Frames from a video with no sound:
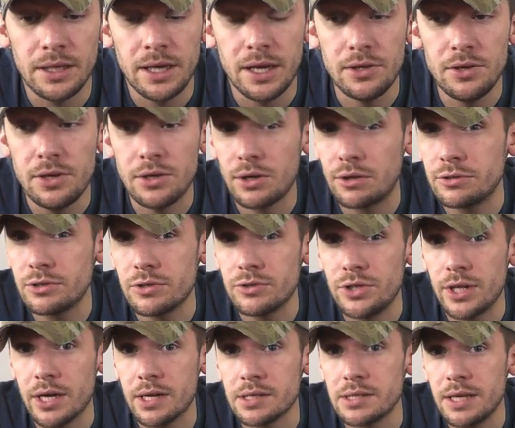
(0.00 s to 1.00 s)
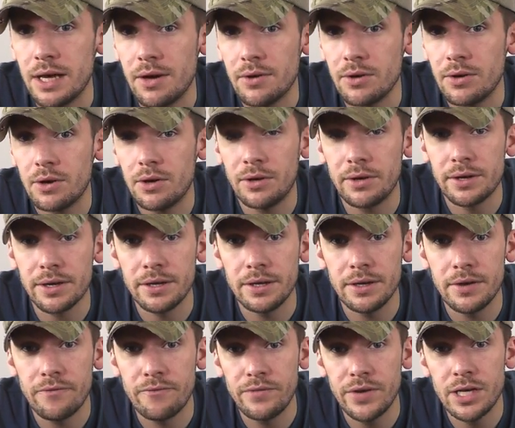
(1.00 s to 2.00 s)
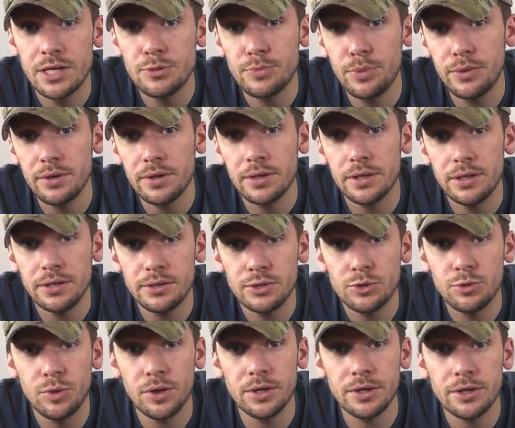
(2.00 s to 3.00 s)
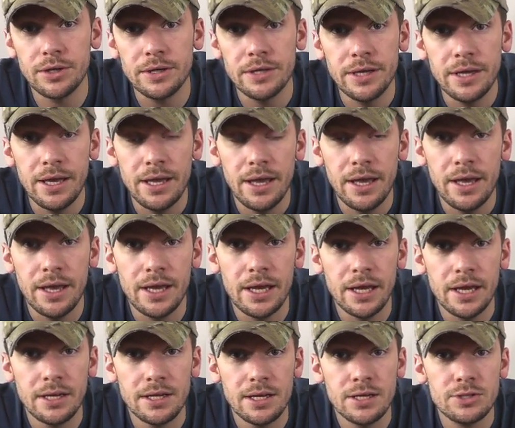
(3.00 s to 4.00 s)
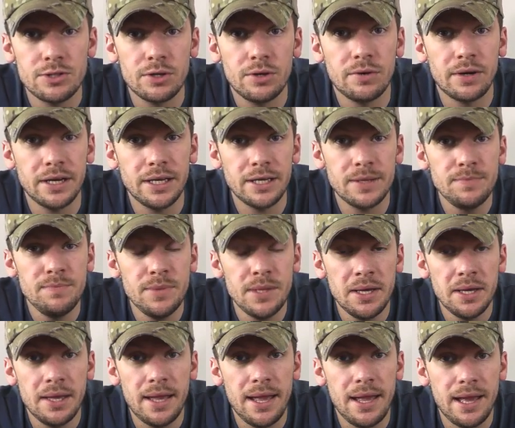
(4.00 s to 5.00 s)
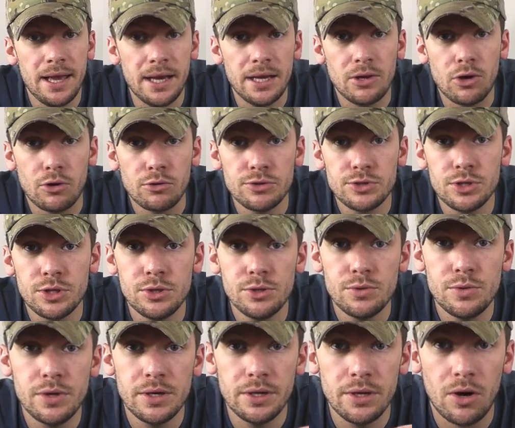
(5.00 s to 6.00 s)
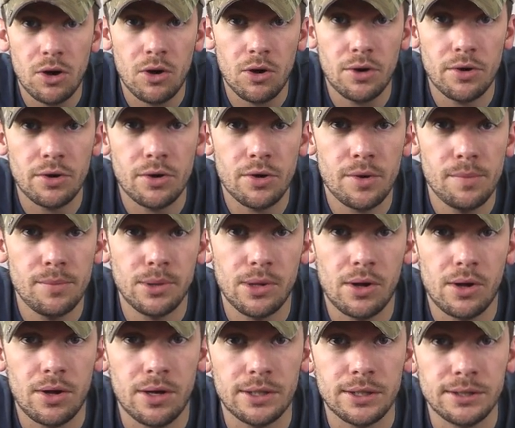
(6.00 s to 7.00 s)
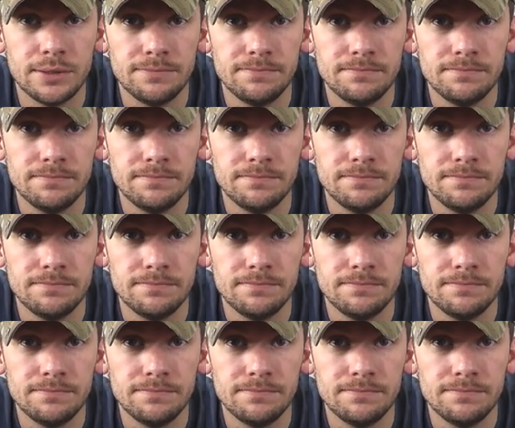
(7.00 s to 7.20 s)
And you can also check us out on Facebook, Twitter, and Instagram, and also on our blog.